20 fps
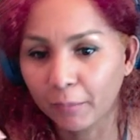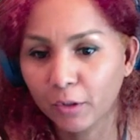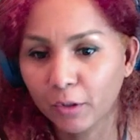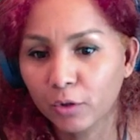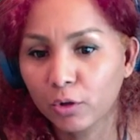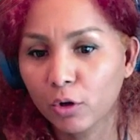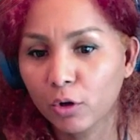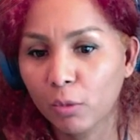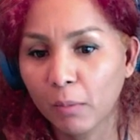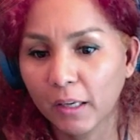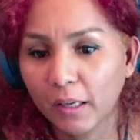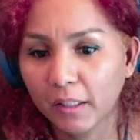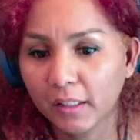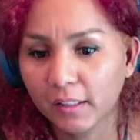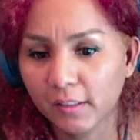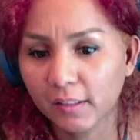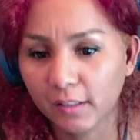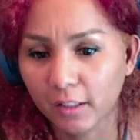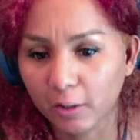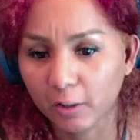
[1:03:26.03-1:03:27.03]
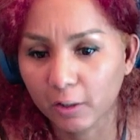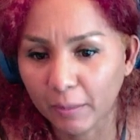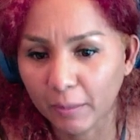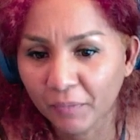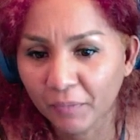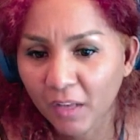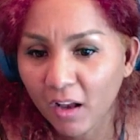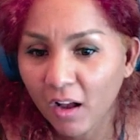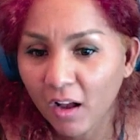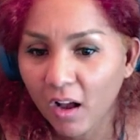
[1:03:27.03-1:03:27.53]
You know my Instagram.
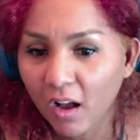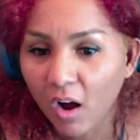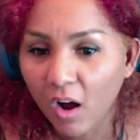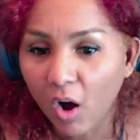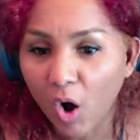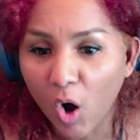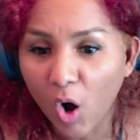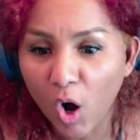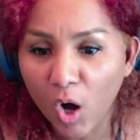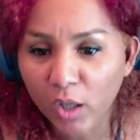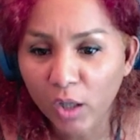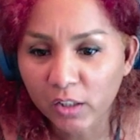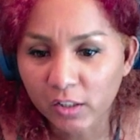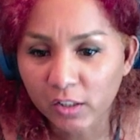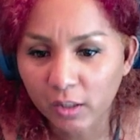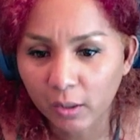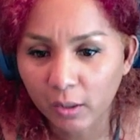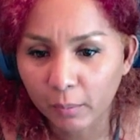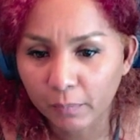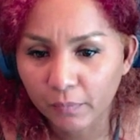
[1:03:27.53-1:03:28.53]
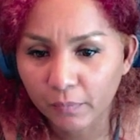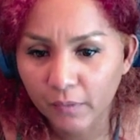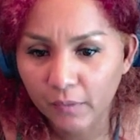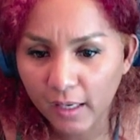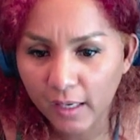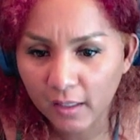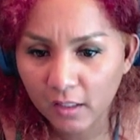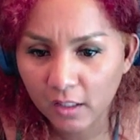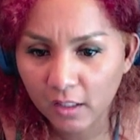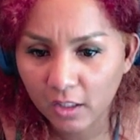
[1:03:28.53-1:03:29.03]
Awesome,
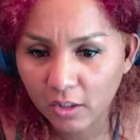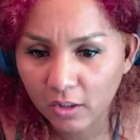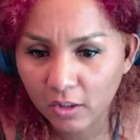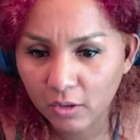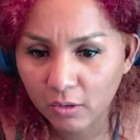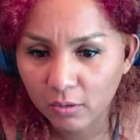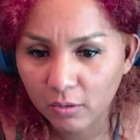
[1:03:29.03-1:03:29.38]
thank you.